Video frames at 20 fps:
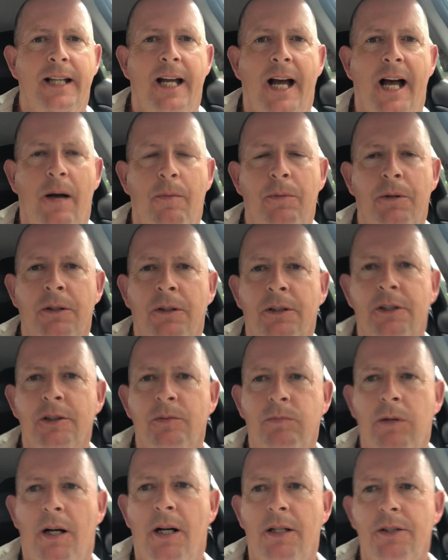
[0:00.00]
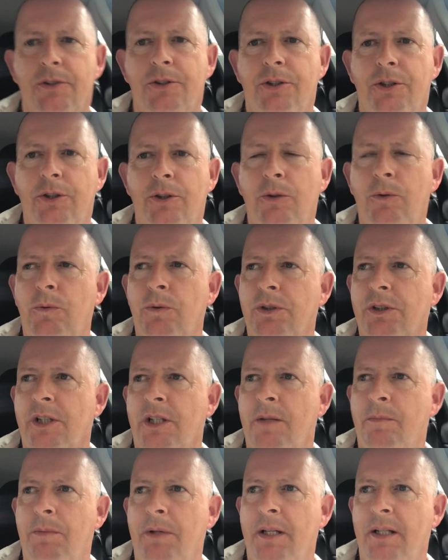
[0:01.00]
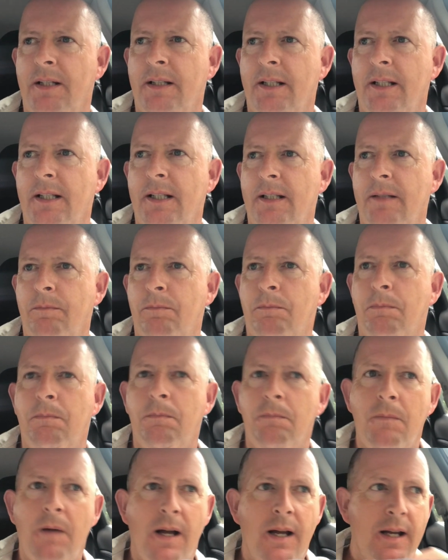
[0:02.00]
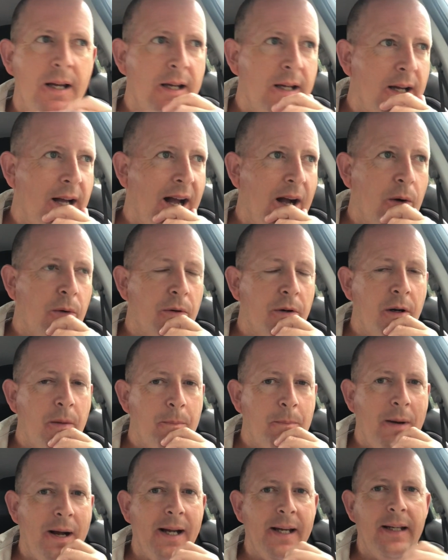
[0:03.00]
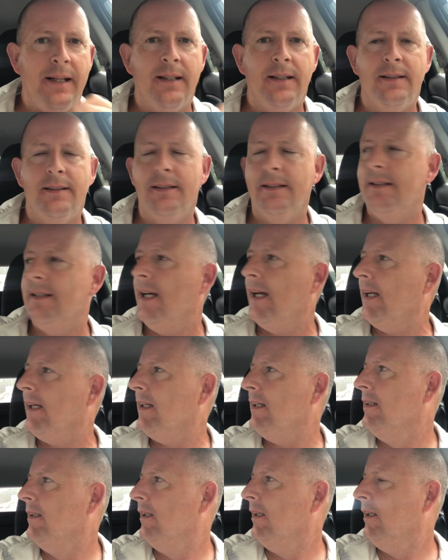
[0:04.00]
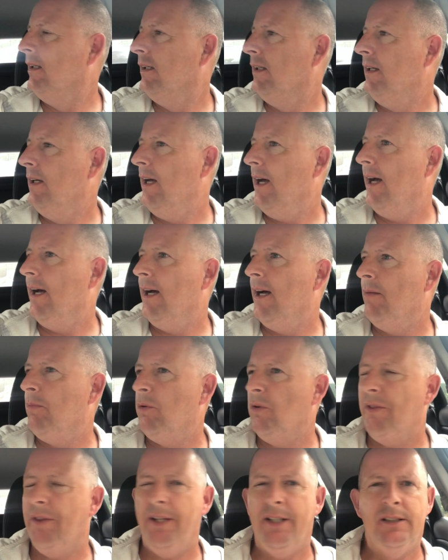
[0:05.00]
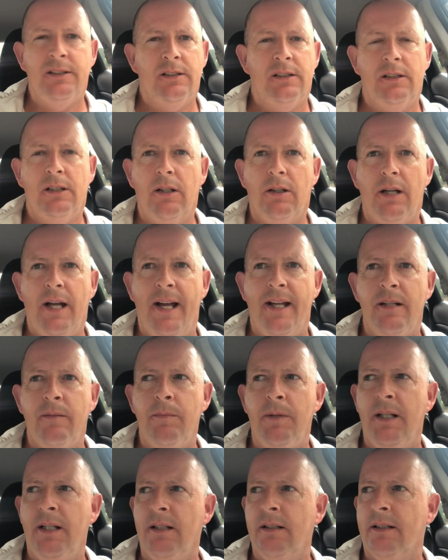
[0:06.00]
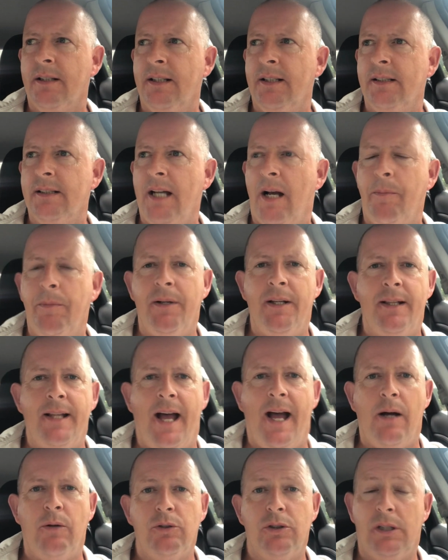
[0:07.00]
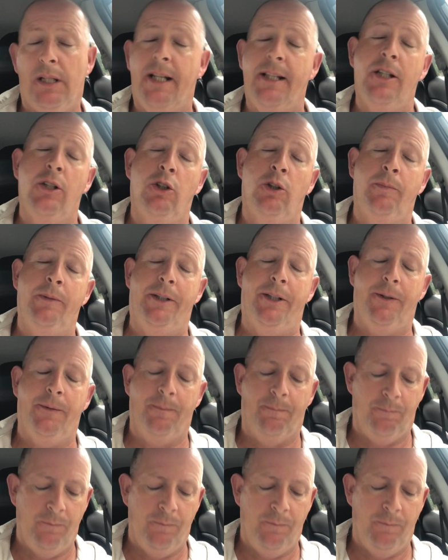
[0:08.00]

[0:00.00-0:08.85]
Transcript: happen because part two was going to be the uh, hour on a bike today, uh, but things got ahead of me and things happened in the house like they normally do.